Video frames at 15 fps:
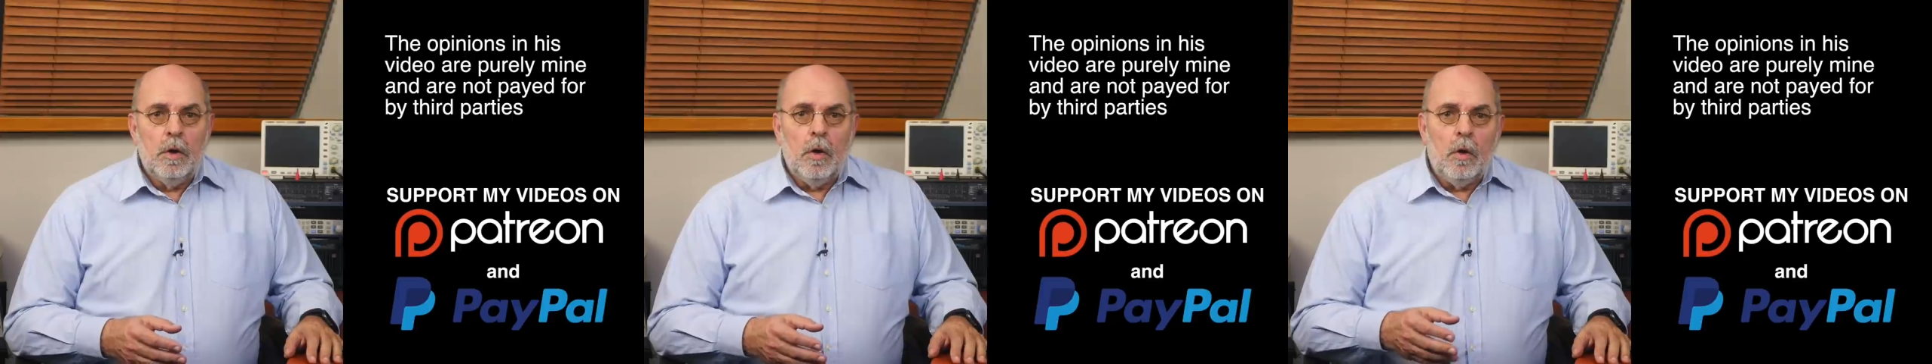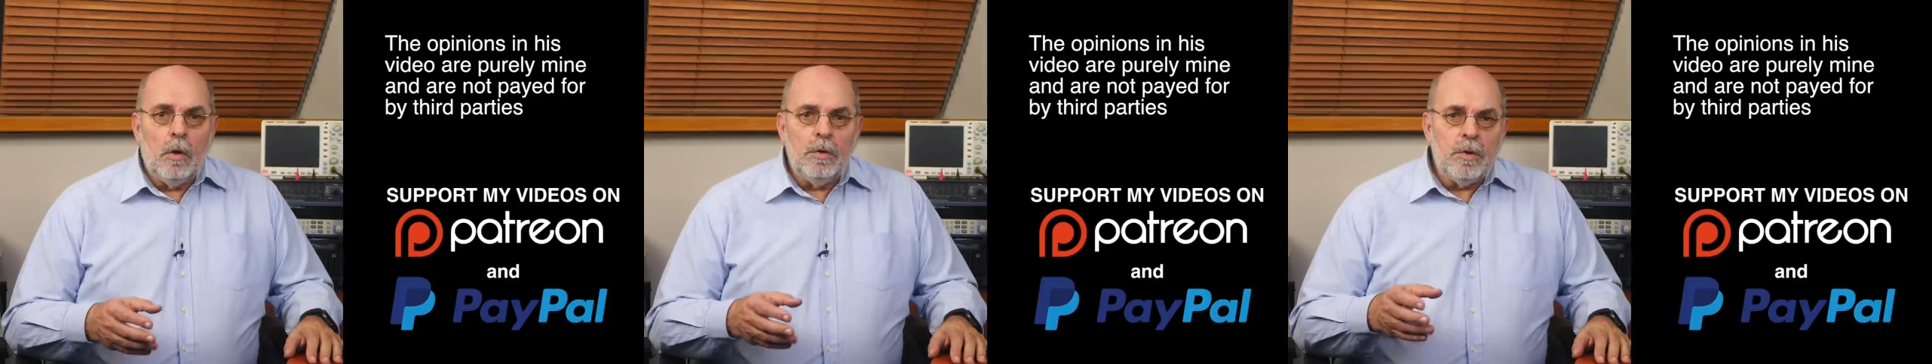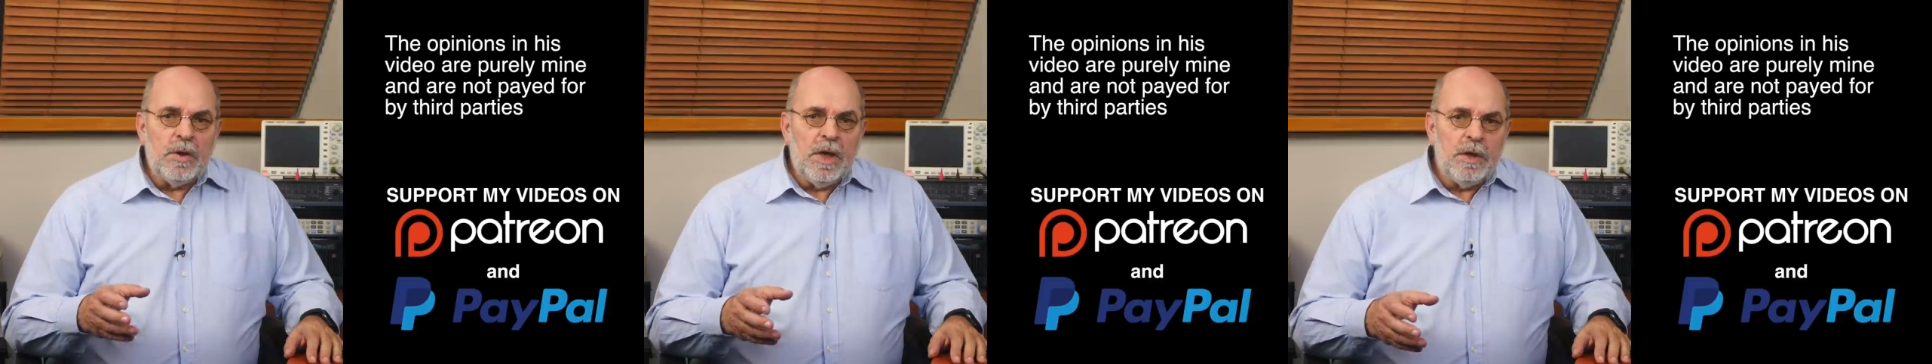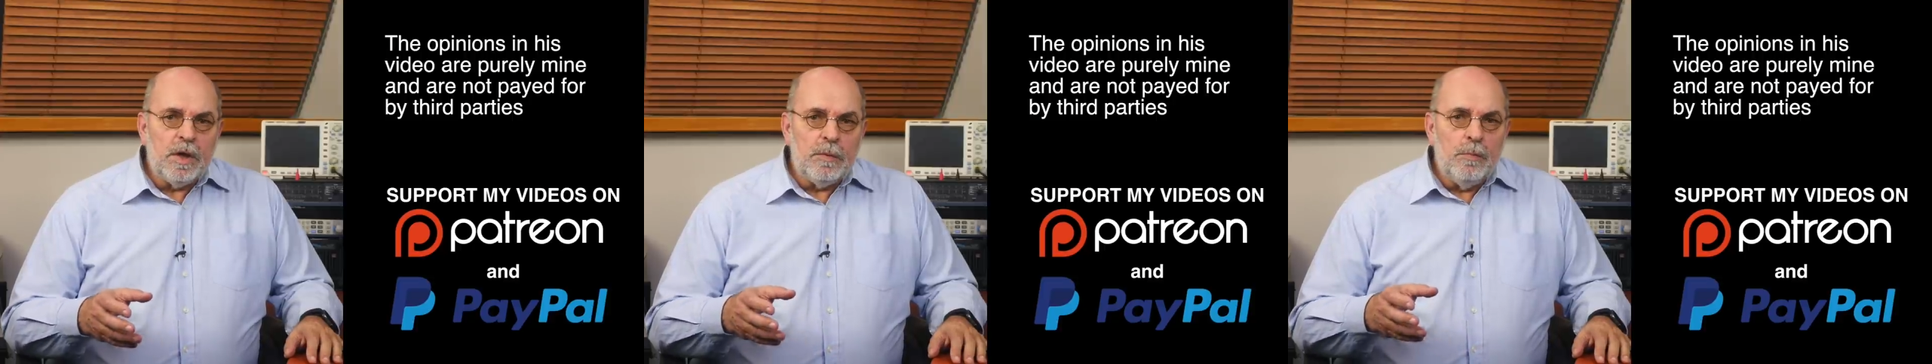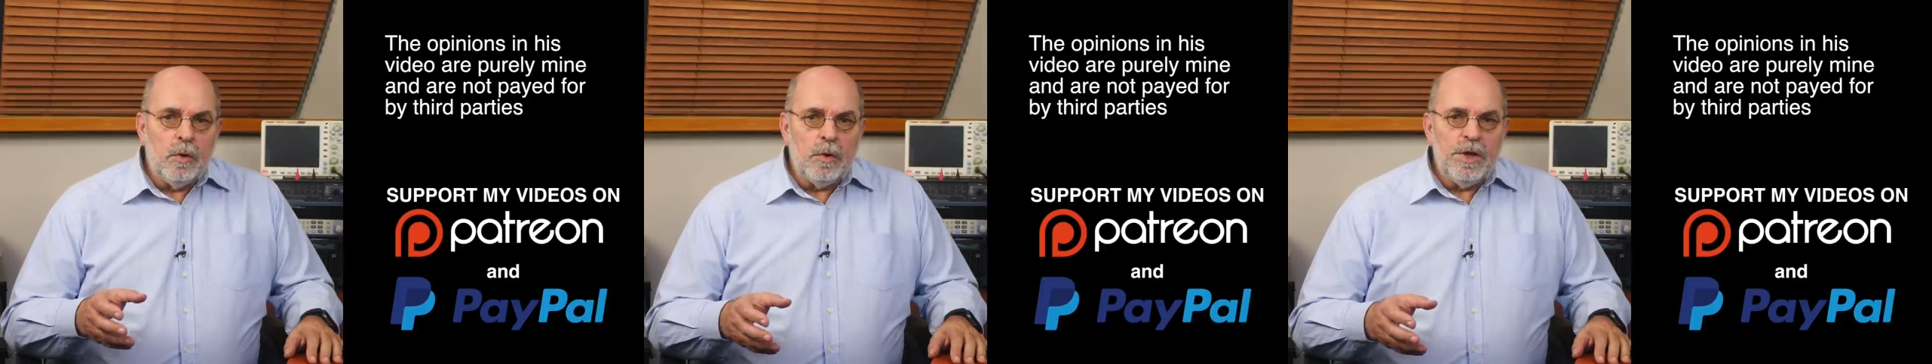All
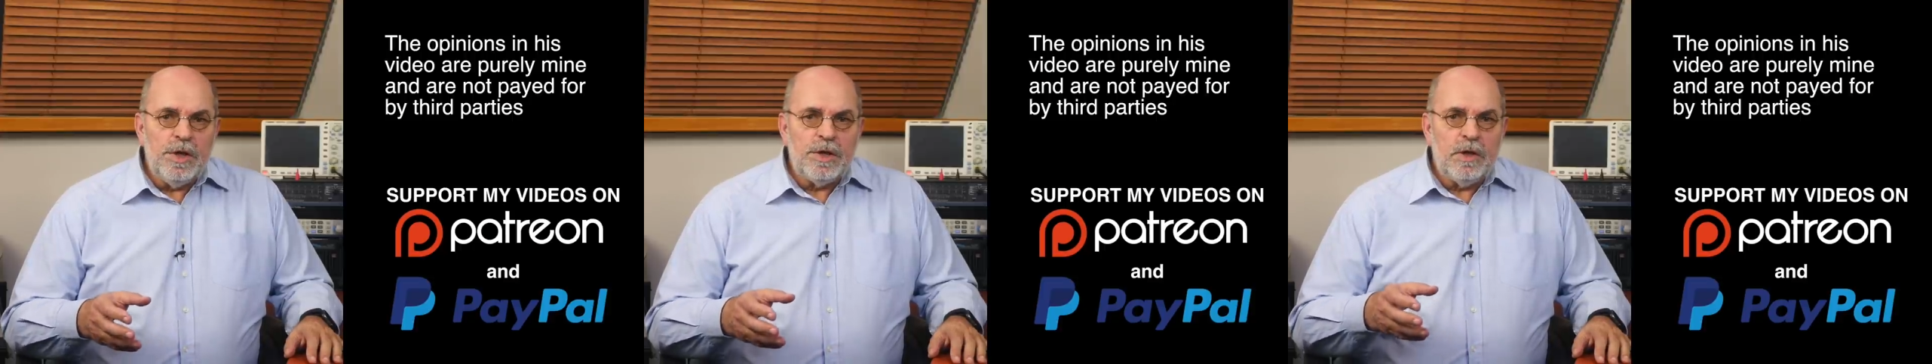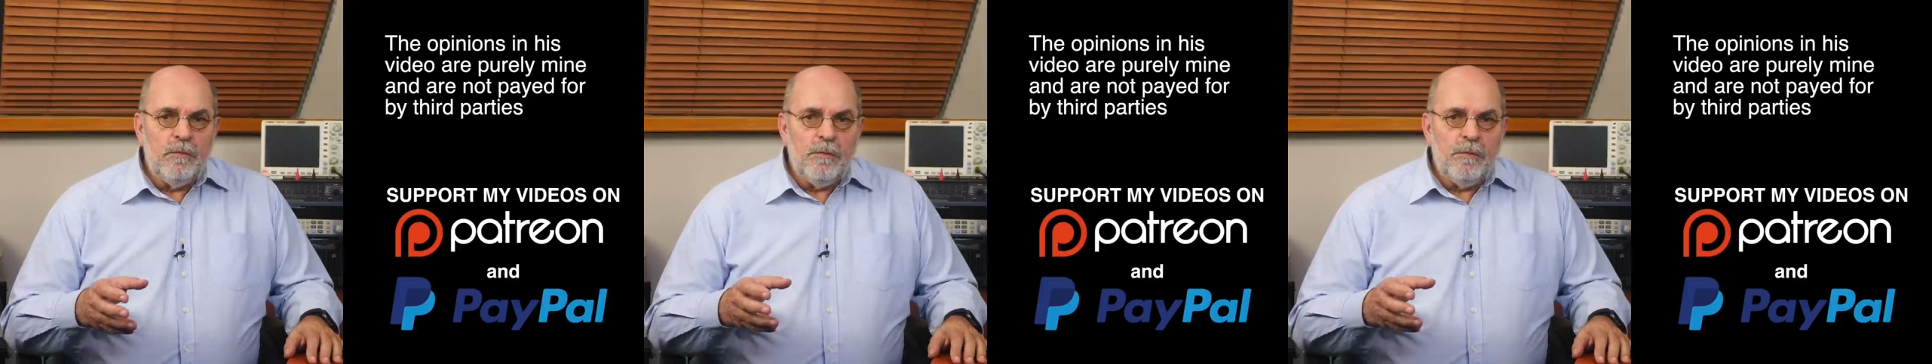donated money is